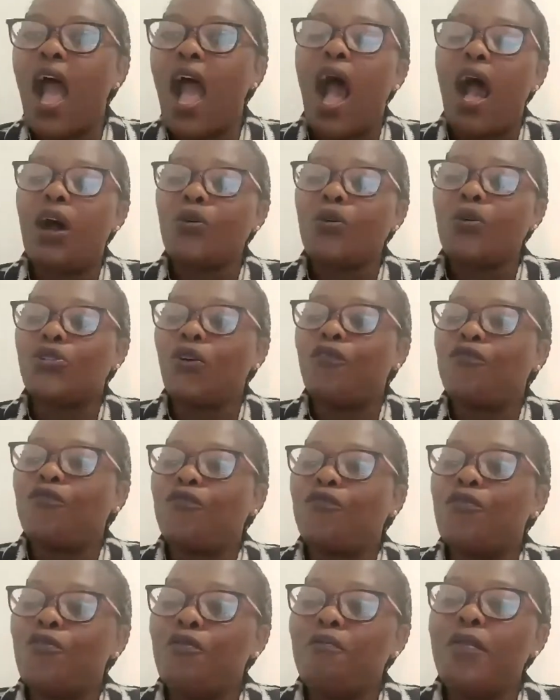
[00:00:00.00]
out of
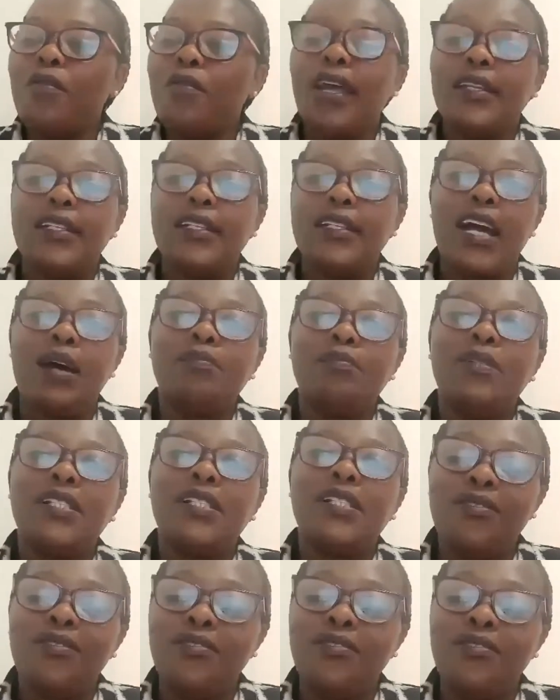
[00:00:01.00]
whom had come
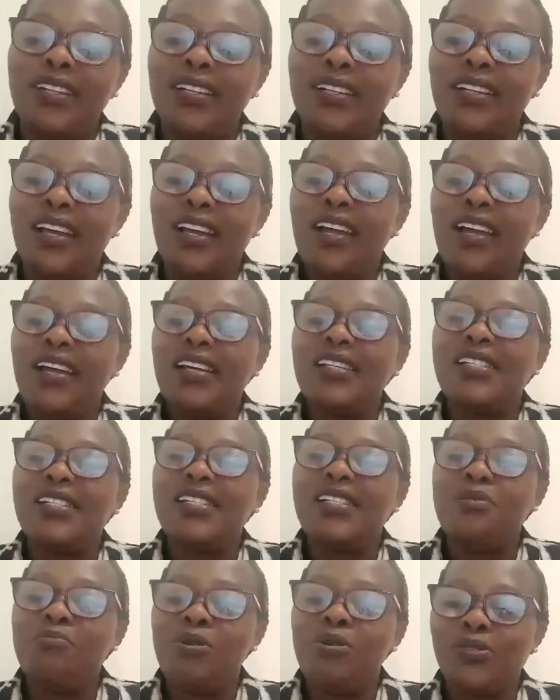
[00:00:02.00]
7
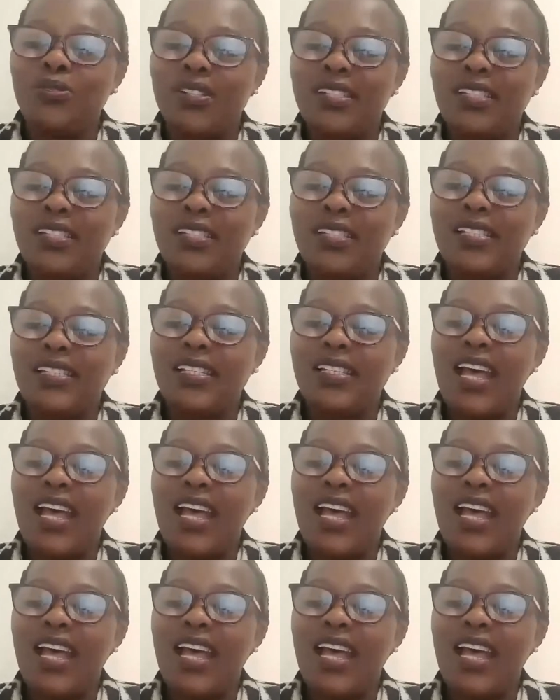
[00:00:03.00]
demons,